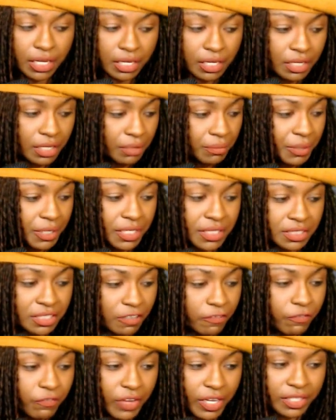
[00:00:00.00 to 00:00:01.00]
because of the
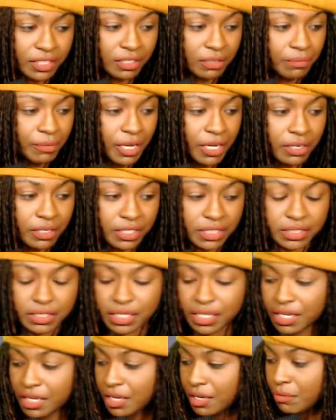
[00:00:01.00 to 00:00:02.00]
fact of the matter is,
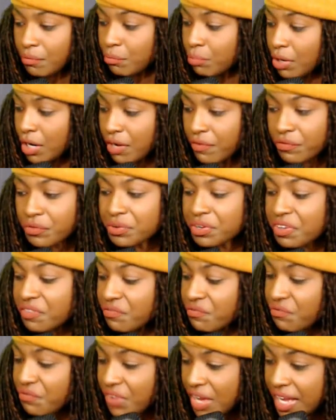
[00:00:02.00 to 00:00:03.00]
bruh, if you can
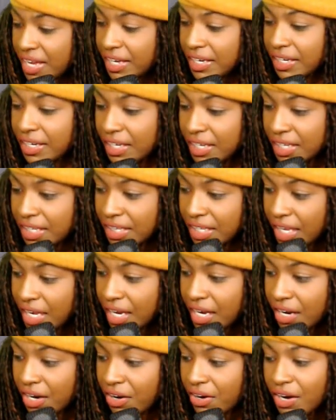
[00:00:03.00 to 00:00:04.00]
find it
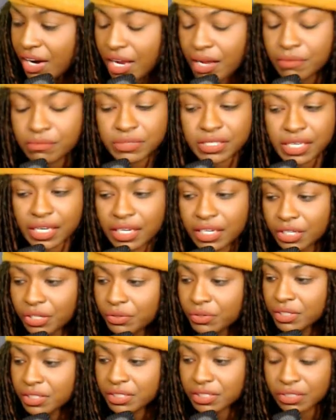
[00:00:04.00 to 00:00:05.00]
there, I'm telling you,
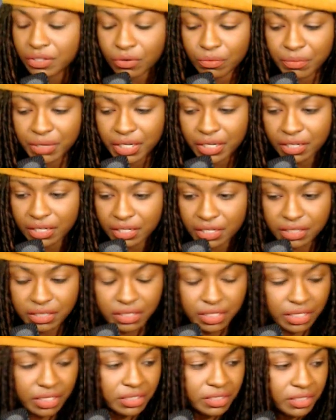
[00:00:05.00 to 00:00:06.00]
there's so many good
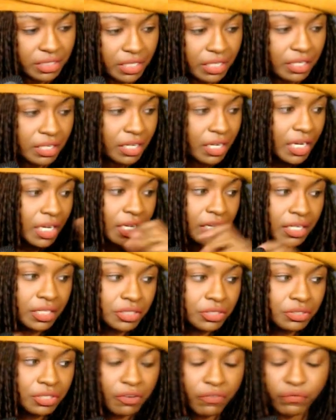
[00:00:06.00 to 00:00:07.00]
things there that
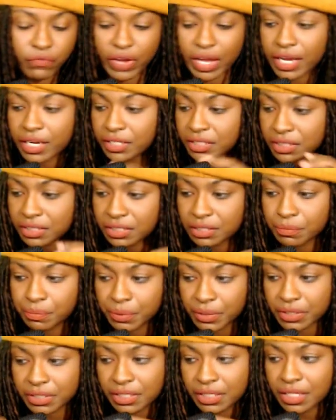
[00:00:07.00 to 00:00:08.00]
you can find just to
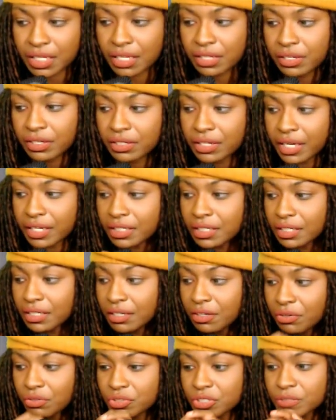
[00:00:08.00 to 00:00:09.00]
put together, like the
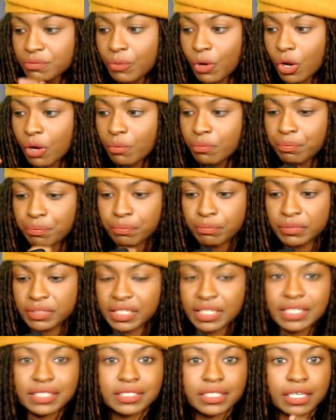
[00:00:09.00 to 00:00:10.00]
little small
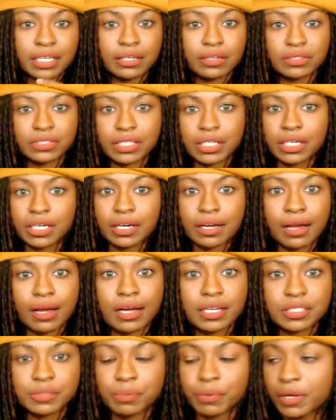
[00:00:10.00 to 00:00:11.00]
details in a
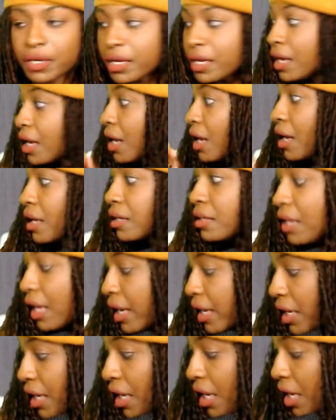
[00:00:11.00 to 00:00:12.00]
cosplay.
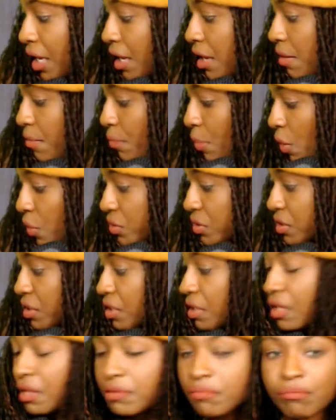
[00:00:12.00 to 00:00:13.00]
Like most
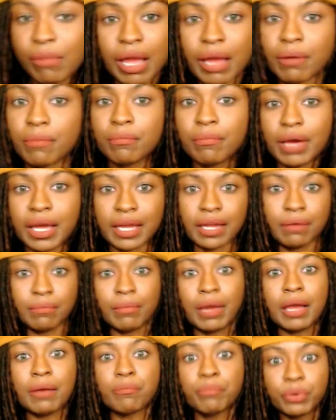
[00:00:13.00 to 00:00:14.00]
my my
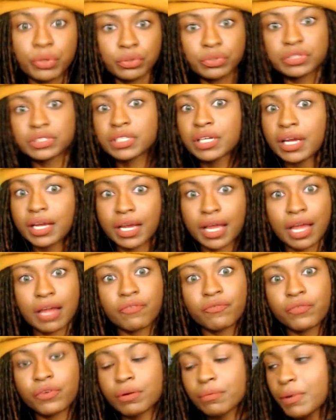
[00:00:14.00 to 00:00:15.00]
my boots that I got
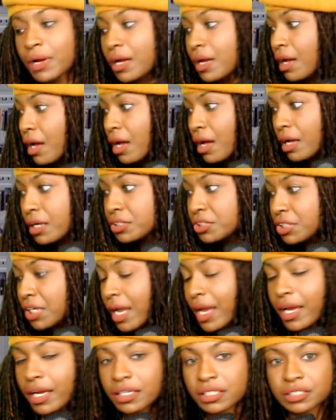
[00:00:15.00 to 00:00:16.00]
for my uh
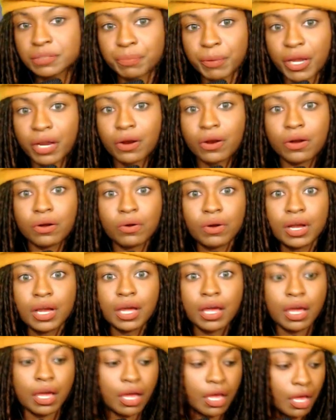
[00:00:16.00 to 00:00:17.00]
Jack Sparrow,
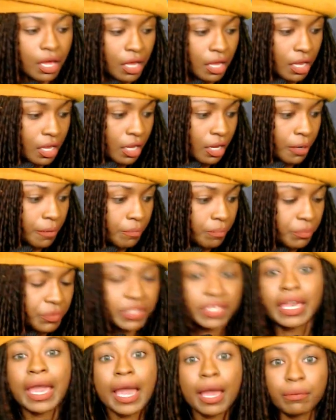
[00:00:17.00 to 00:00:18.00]
um
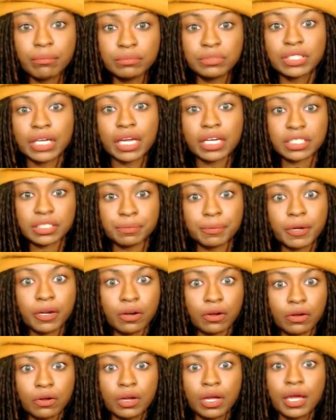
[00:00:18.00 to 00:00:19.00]
Captain Jack
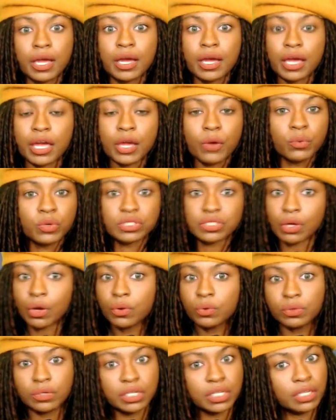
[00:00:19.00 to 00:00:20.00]
Sparrow, was
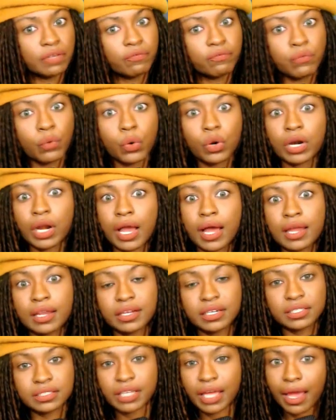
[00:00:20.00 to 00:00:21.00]
only four
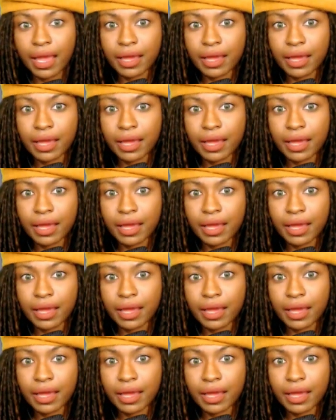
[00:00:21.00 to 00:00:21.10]
dollars at